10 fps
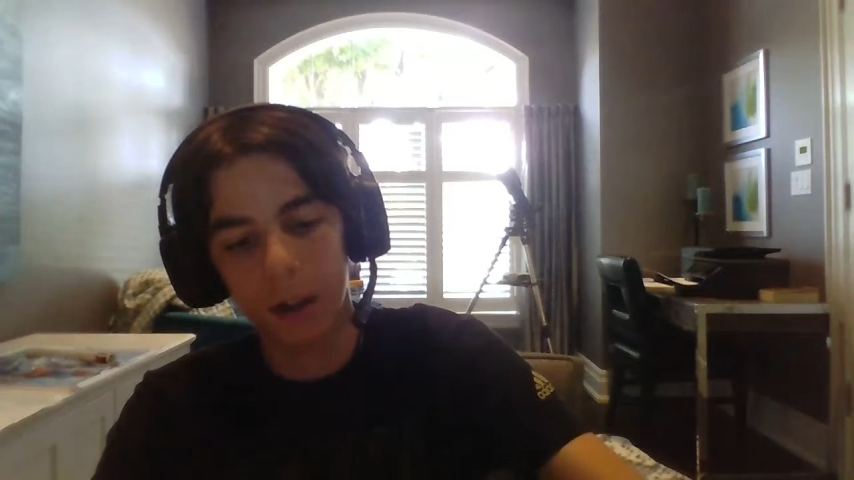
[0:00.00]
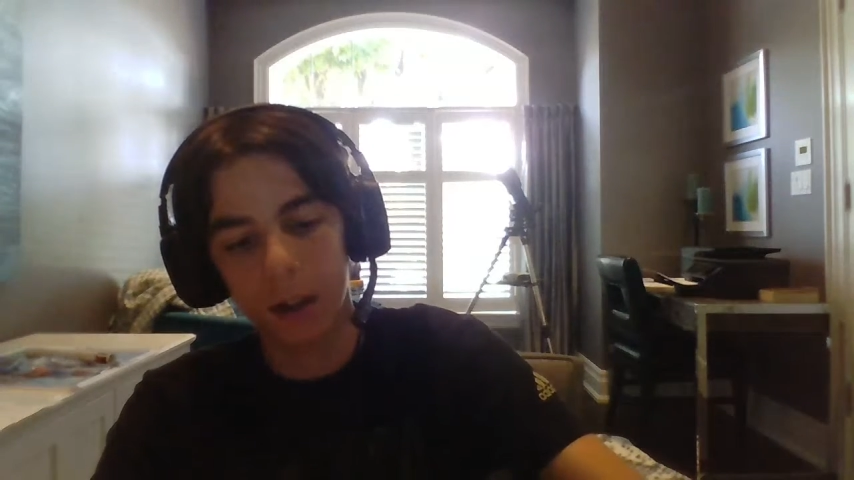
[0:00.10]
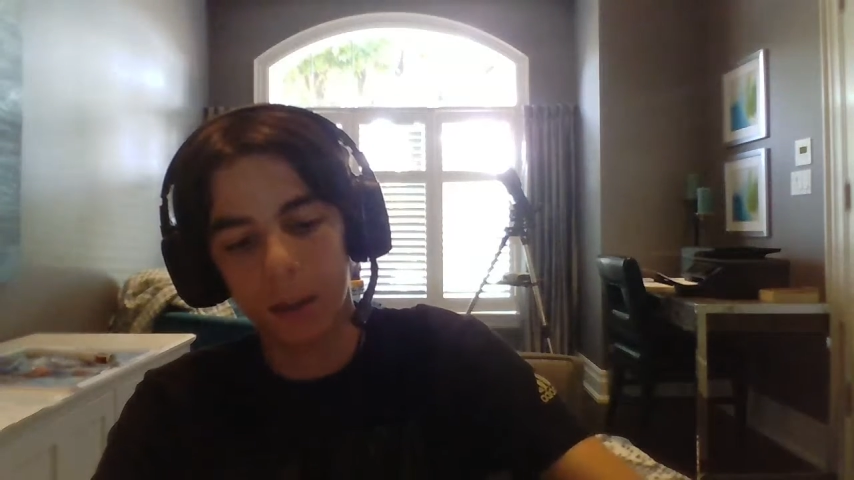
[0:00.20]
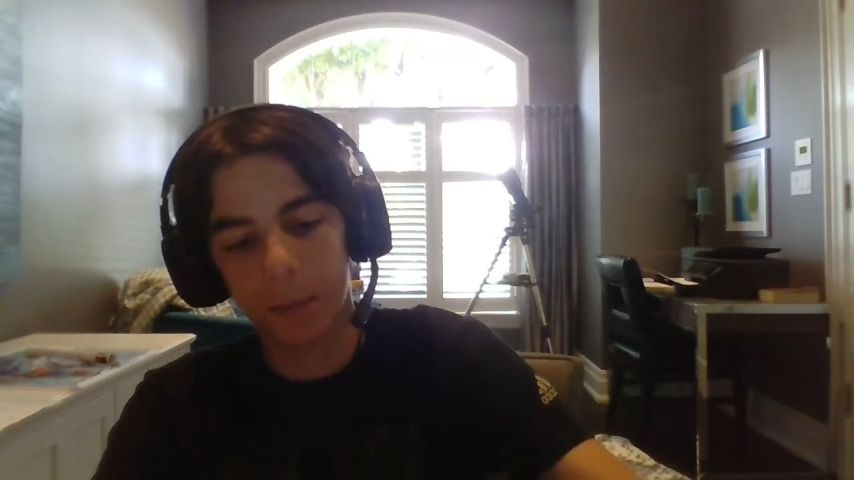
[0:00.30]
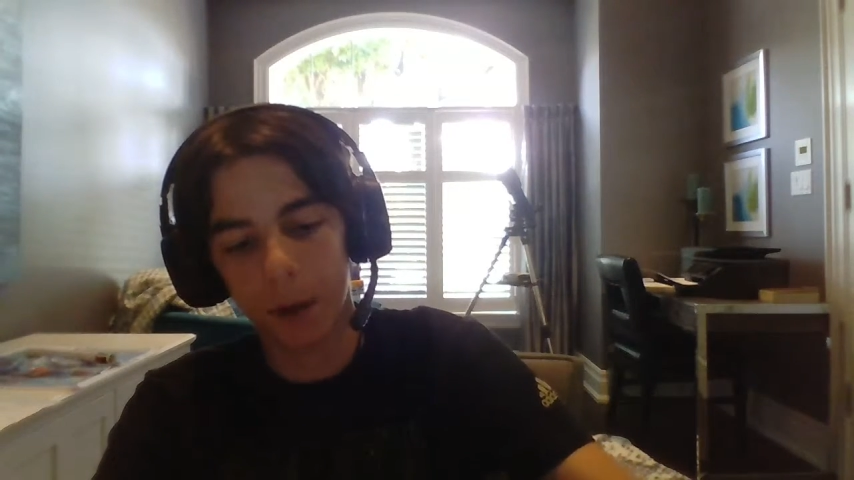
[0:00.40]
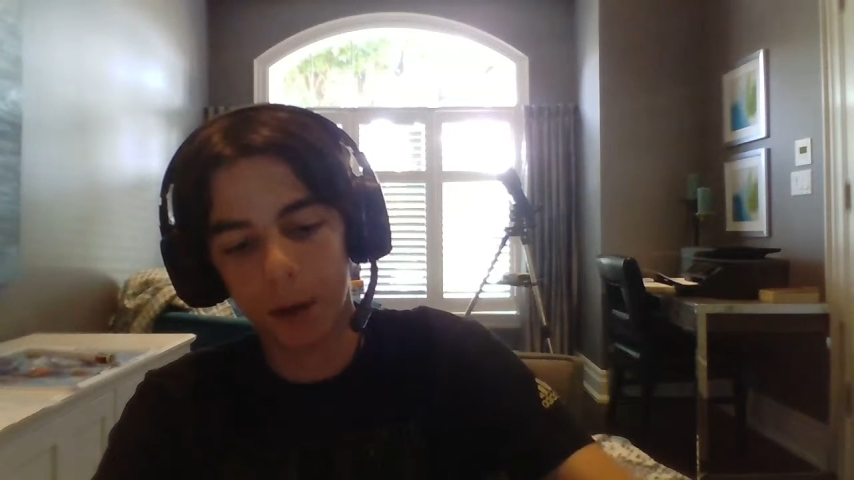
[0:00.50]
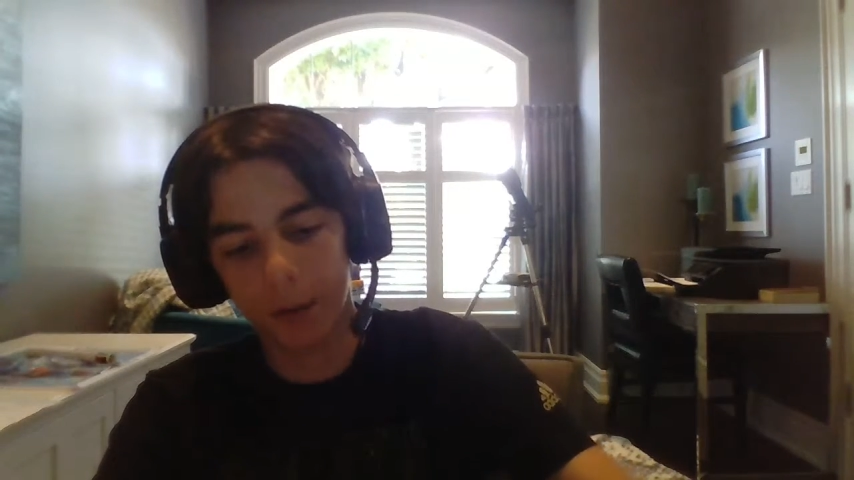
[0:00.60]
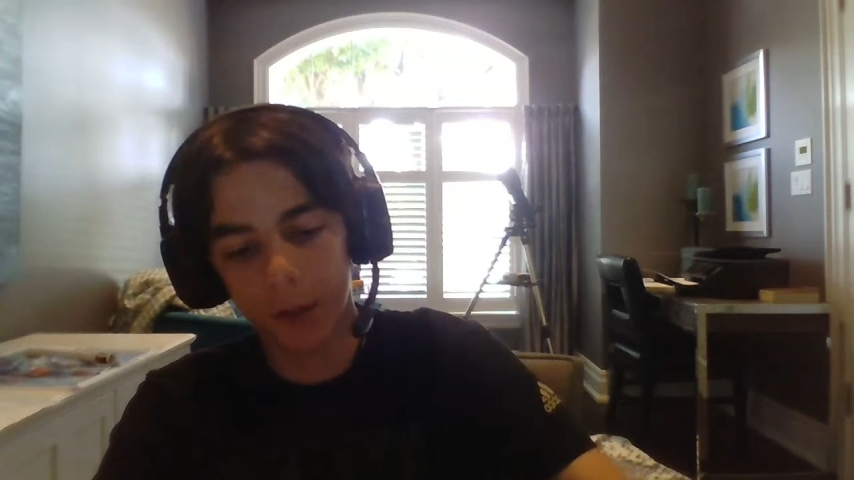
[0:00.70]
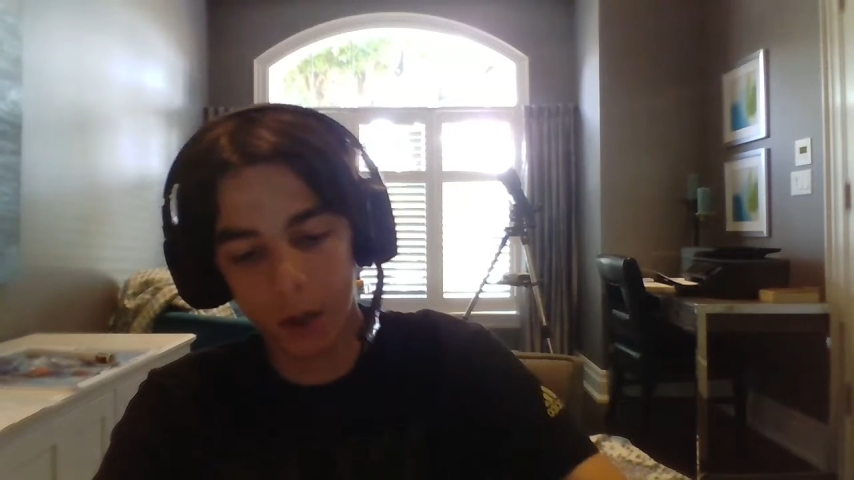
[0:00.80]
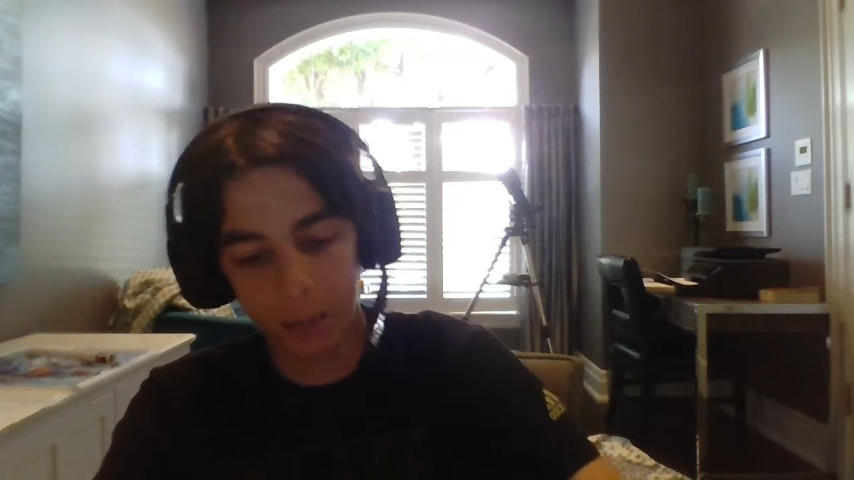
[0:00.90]
it's better if
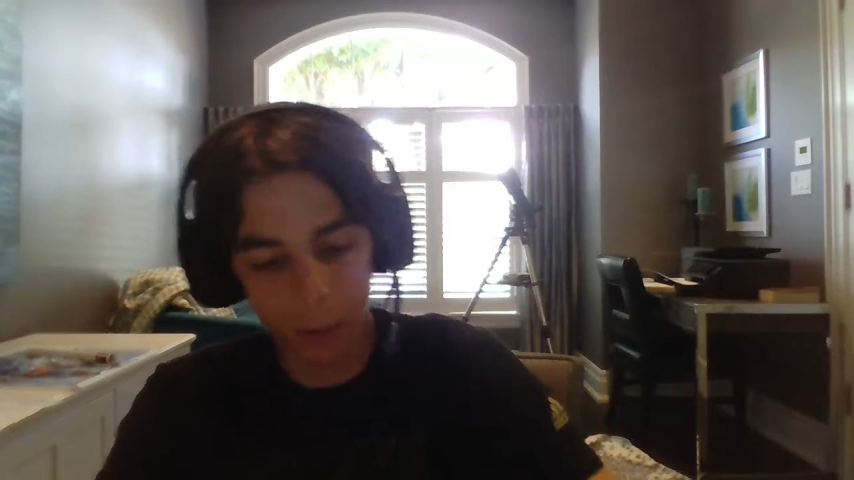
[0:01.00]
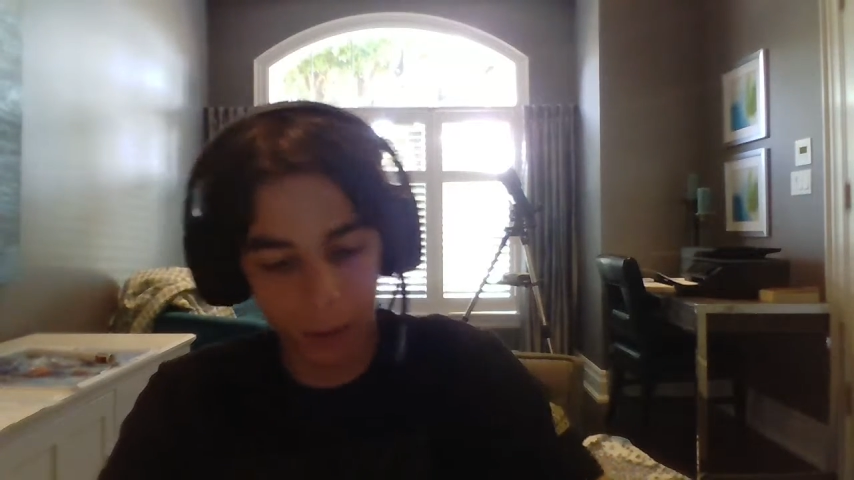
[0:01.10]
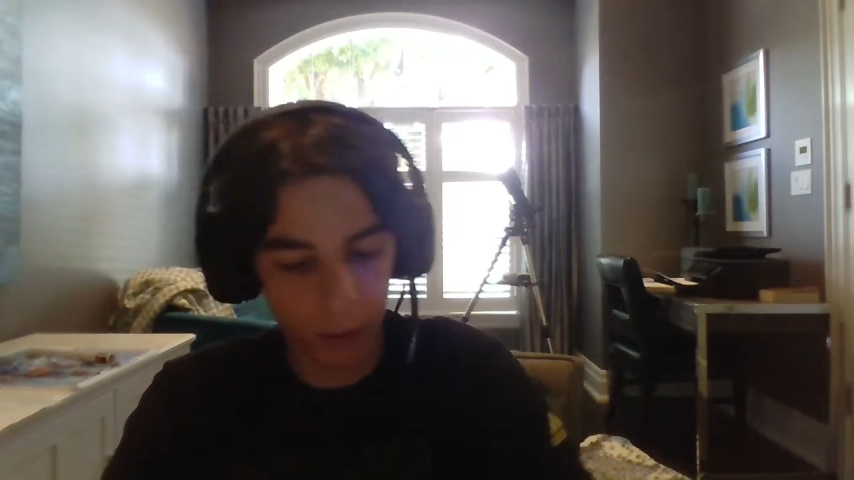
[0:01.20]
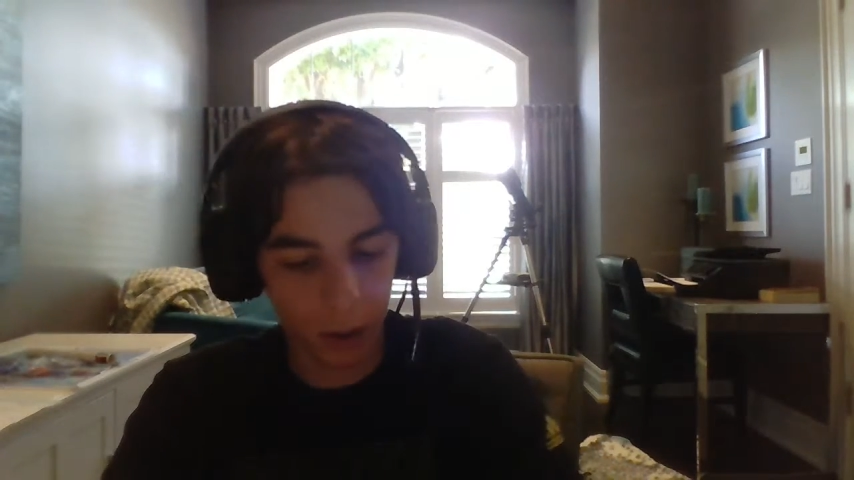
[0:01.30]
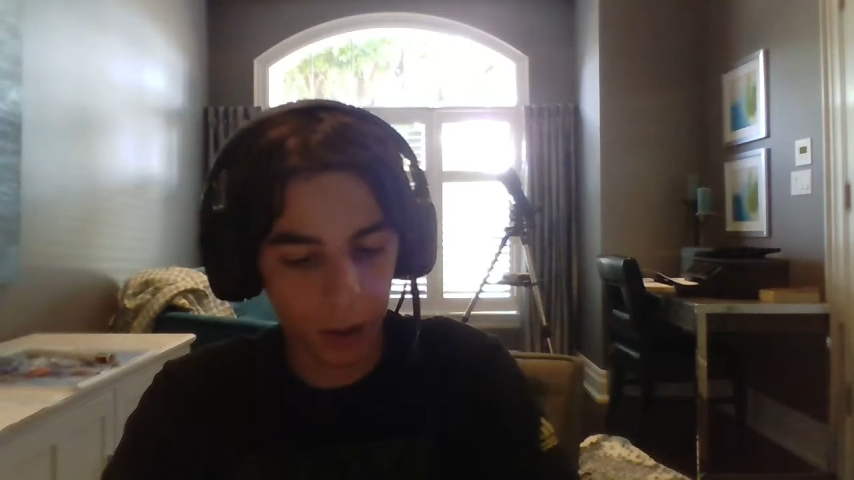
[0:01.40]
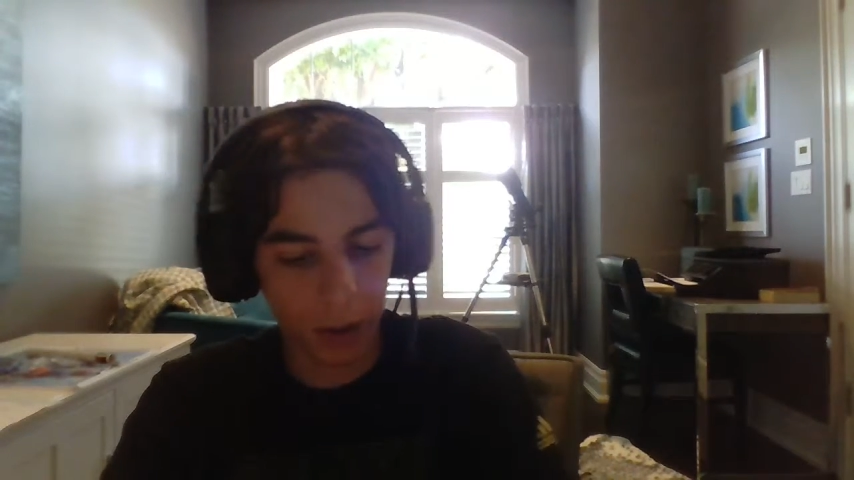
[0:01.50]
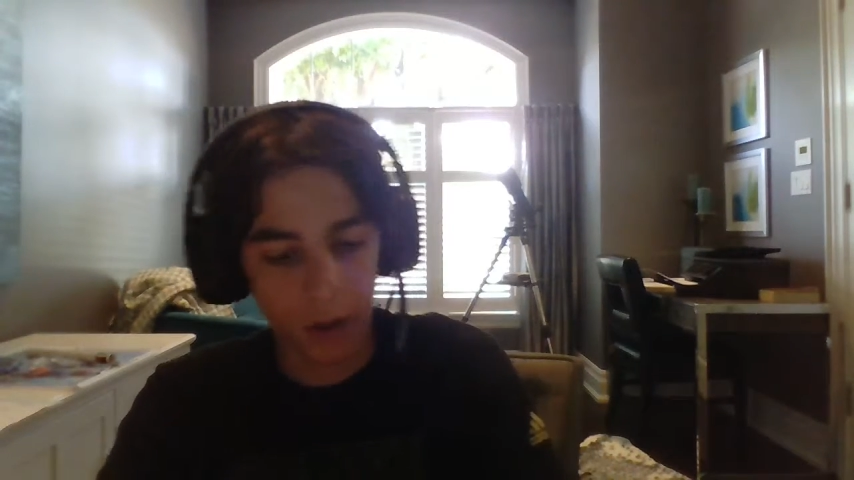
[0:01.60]
they're broken.